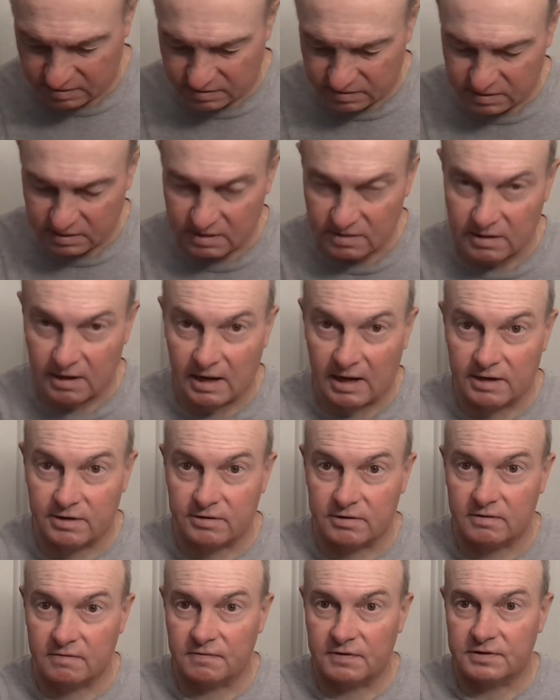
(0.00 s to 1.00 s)
in the
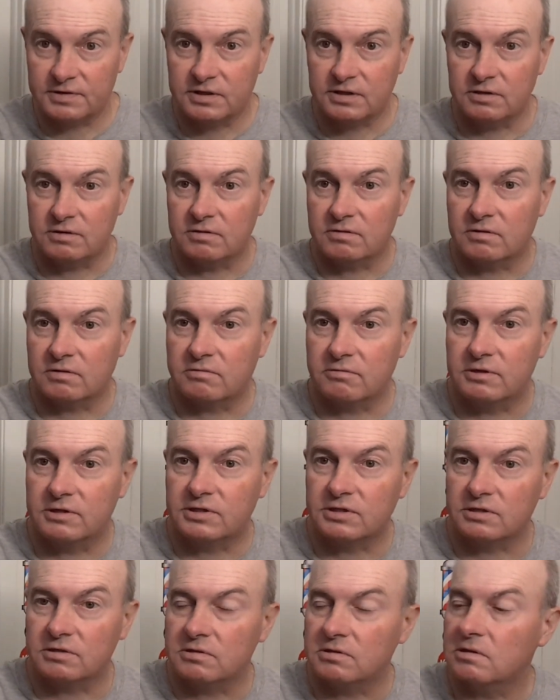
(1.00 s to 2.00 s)
lighter of the 2
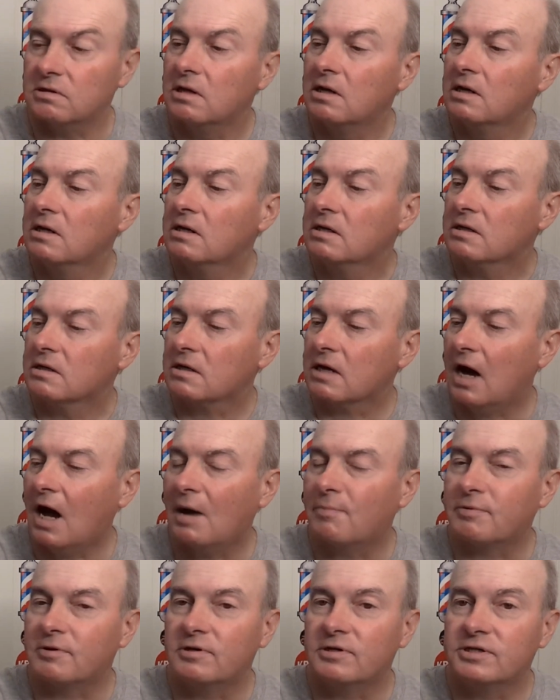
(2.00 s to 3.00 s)
original
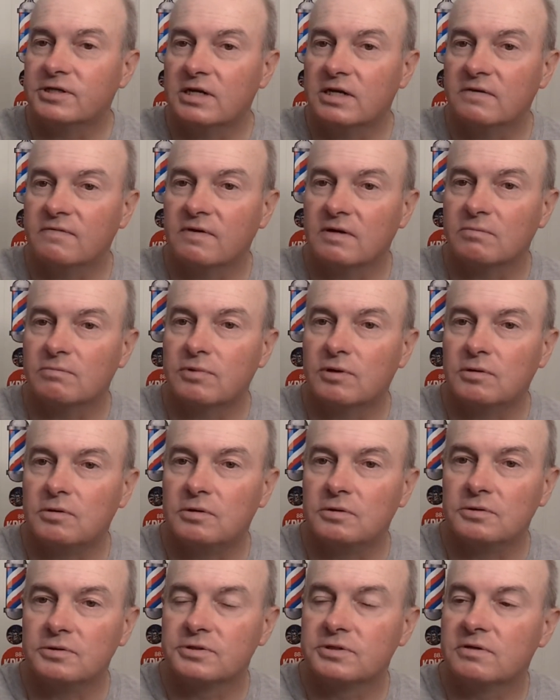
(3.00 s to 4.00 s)
copper shaving
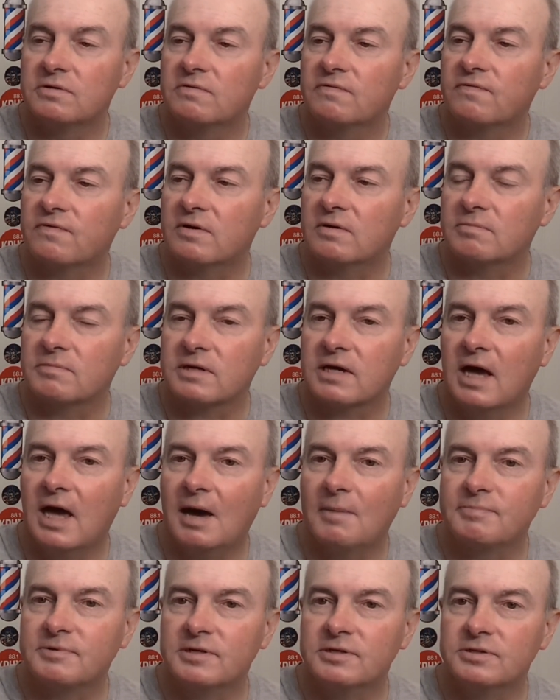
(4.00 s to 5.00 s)
bowls from
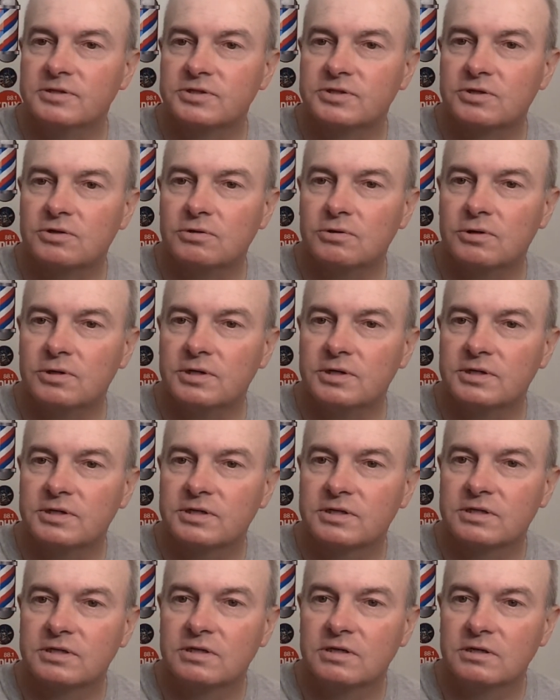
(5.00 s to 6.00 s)
Captain's
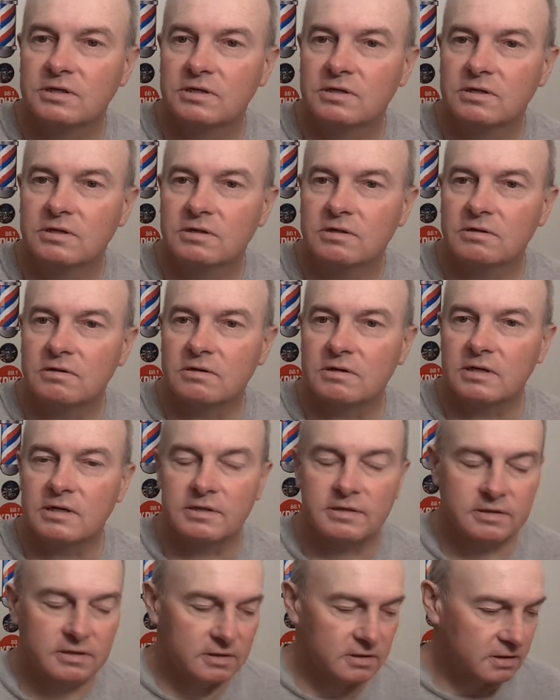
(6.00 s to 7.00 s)
Choice,
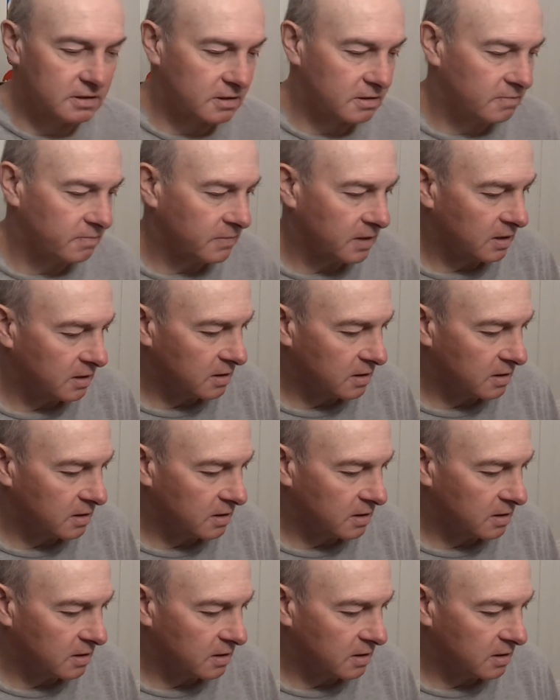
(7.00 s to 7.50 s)
right there.